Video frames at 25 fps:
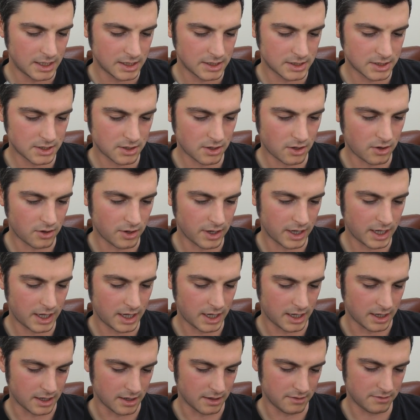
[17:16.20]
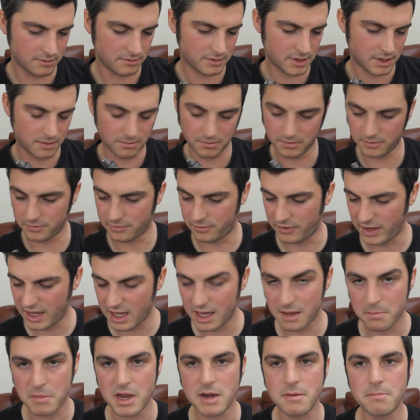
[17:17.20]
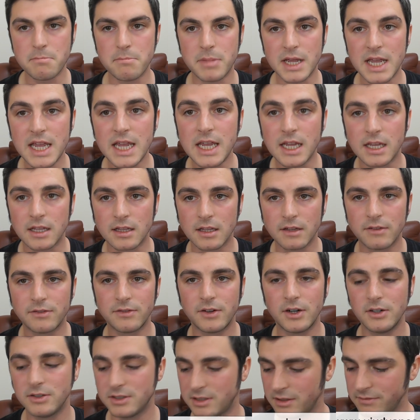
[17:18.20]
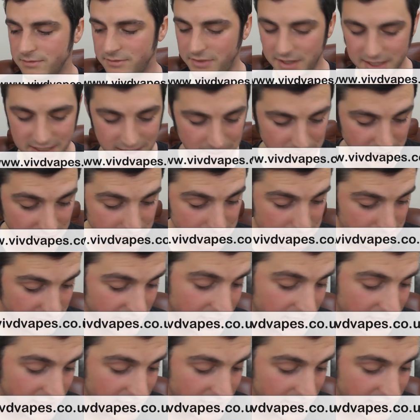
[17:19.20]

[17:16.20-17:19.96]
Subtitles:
it's got in some vitamin B. They've thrown some vitamin